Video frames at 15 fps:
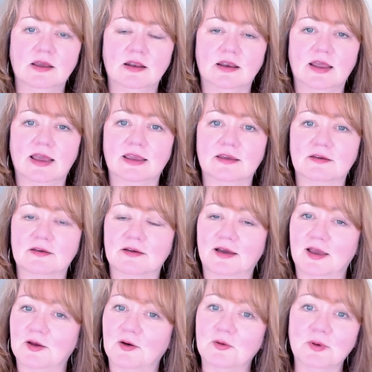like
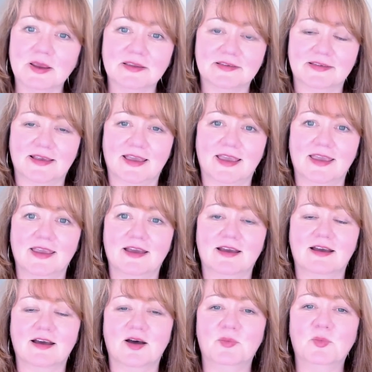I always say,
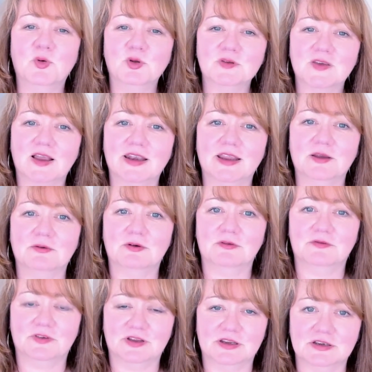a
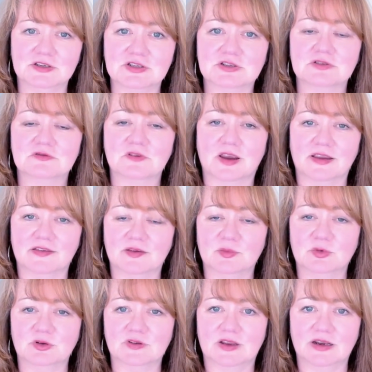multilingual village to raise a
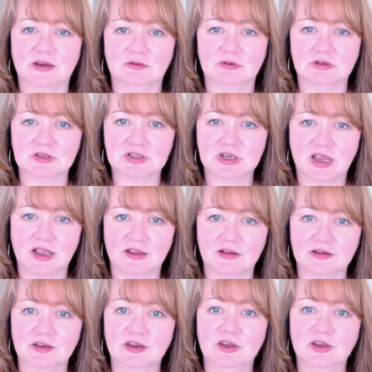multilingual child,